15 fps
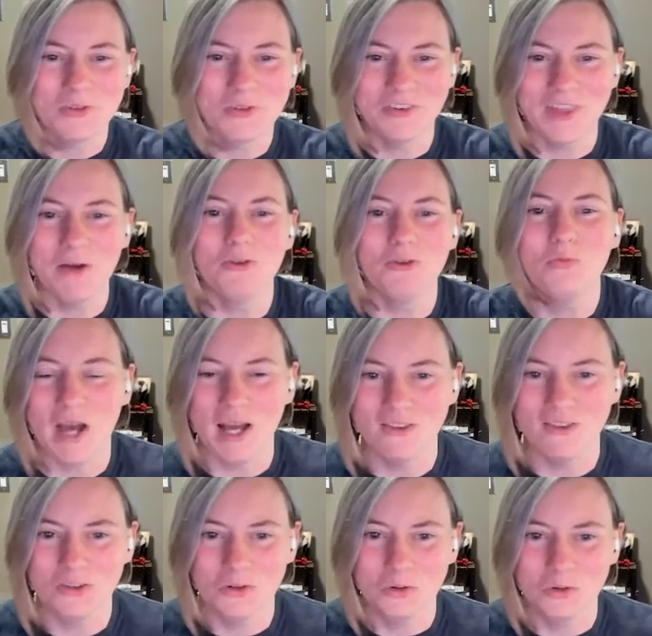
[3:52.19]
So that was bad.
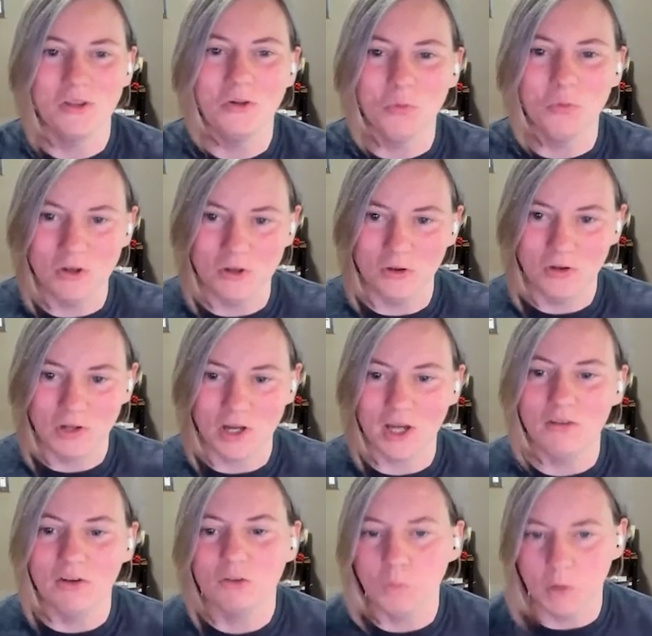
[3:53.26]
So we wanted the window to kind of
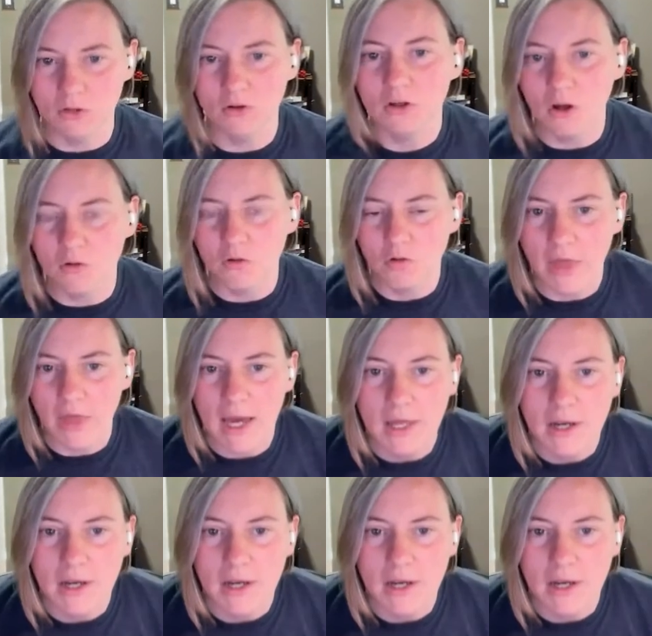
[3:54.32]
expand to cover that.